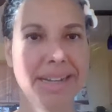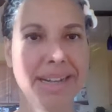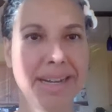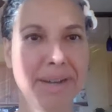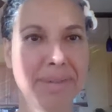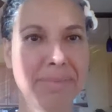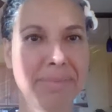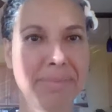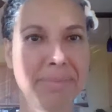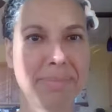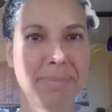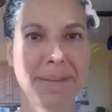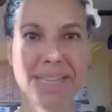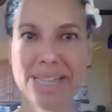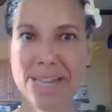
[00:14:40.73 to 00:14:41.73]

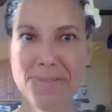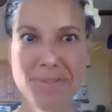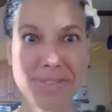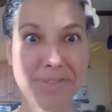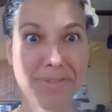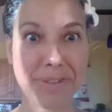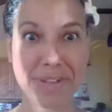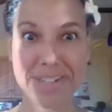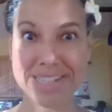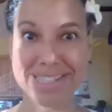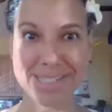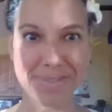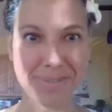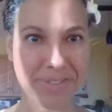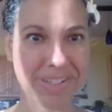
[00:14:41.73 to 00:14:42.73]
My life is very
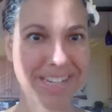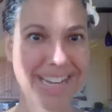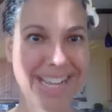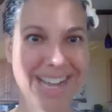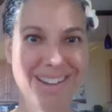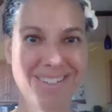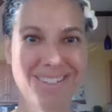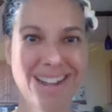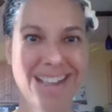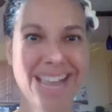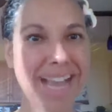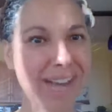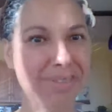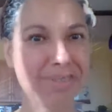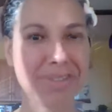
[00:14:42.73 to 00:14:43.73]
different now. I
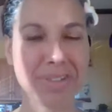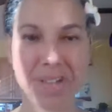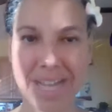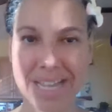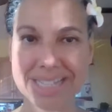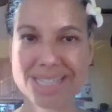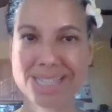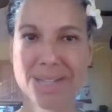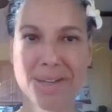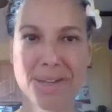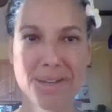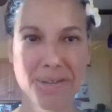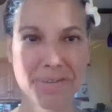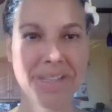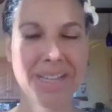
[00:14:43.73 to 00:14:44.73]
have lots
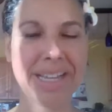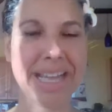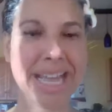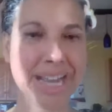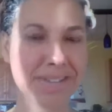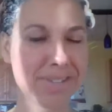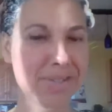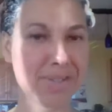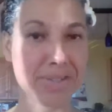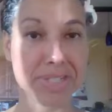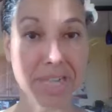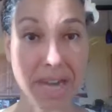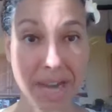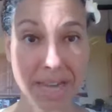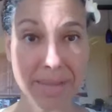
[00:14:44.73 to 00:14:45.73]
of extra
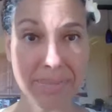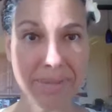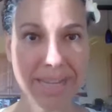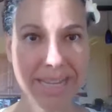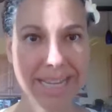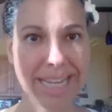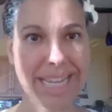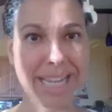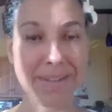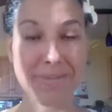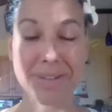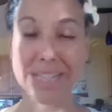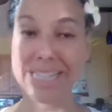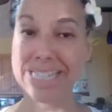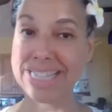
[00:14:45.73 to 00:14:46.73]
time.
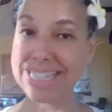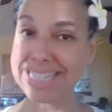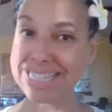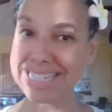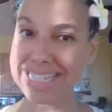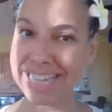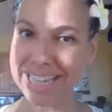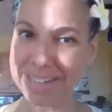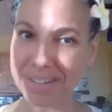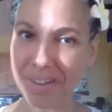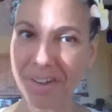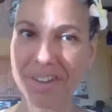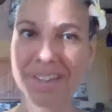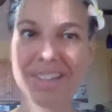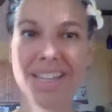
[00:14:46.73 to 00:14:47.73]
If I needed to take an
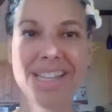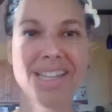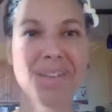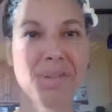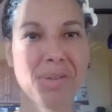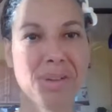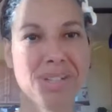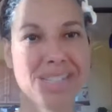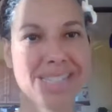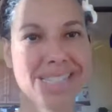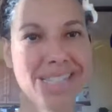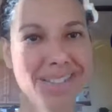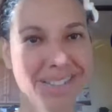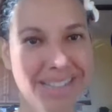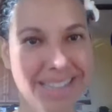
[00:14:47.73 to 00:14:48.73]
online course
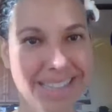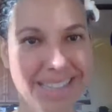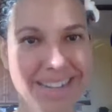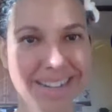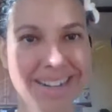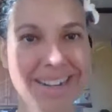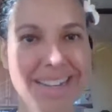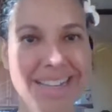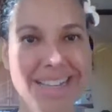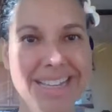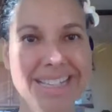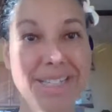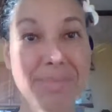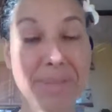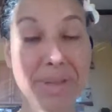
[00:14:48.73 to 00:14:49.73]
here and there
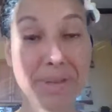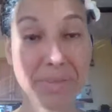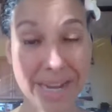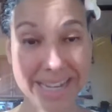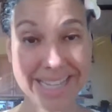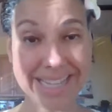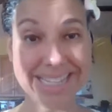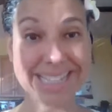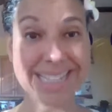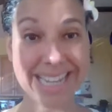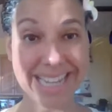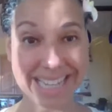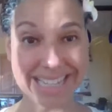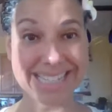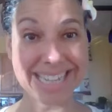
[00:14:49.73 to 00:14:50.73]
to be ready to
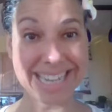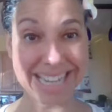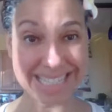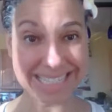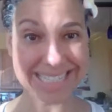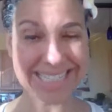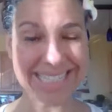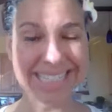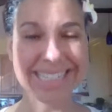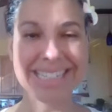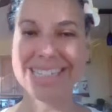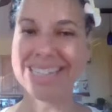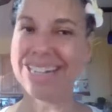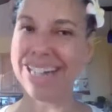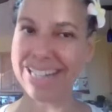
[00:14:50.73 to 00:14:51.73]
take a test,
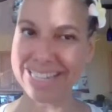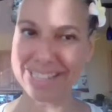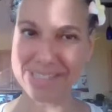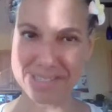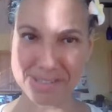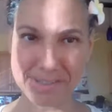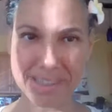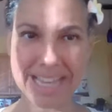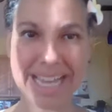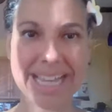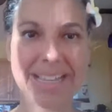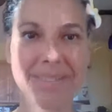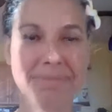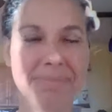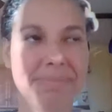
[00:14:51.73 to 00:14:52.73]
I could do
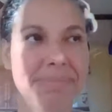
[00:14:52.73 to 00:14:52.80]
that.